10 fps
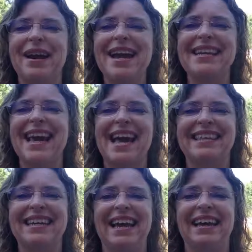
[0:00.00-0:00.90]
Hey,
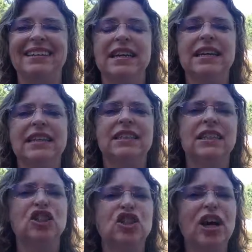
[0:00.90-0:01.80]
Kathy Ann,
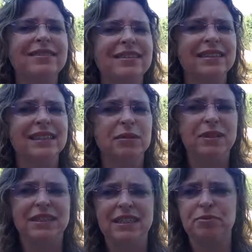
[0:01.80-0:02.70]
dig just a little
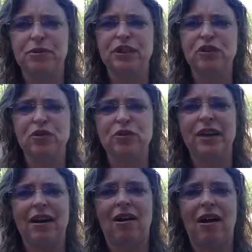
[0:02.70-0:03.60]
bit deeper into who
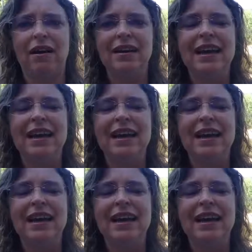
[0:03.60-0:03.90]
they are.